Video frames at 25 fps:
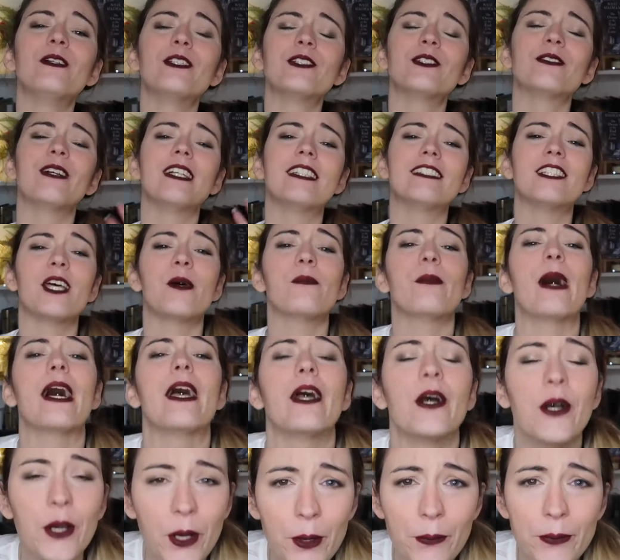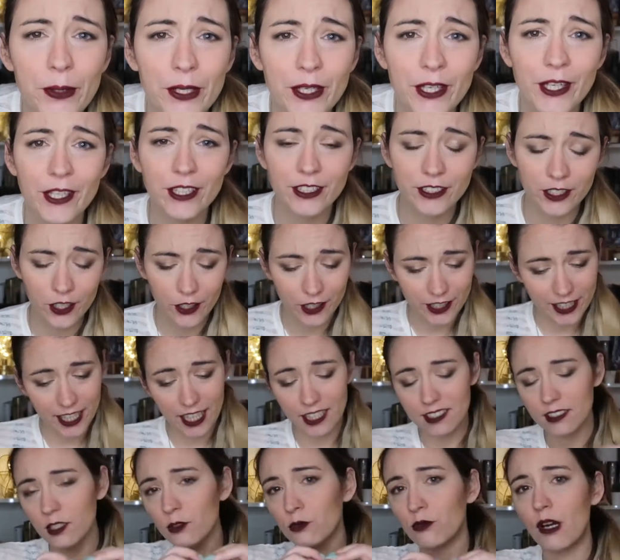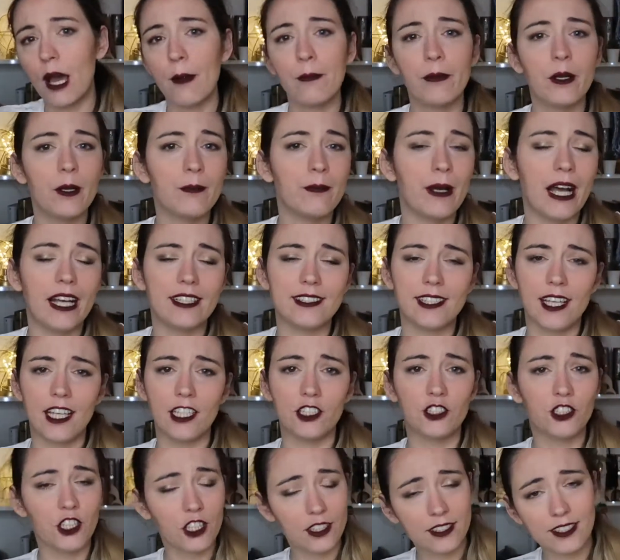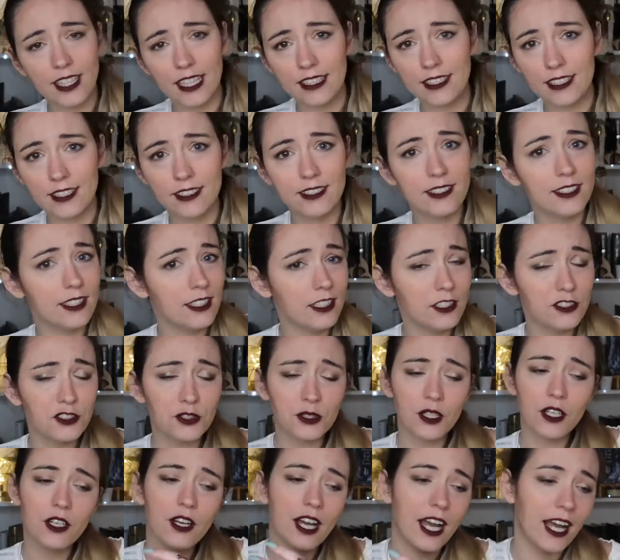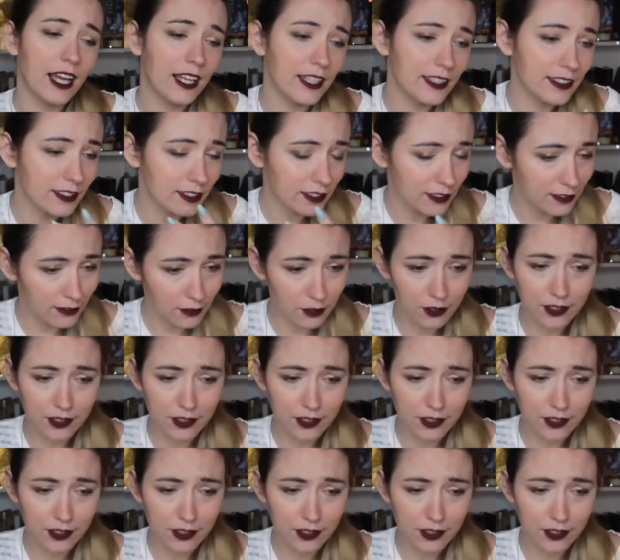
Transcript: What's up? I hope you're good. So yes, wrap up, as I just said in the intro, as the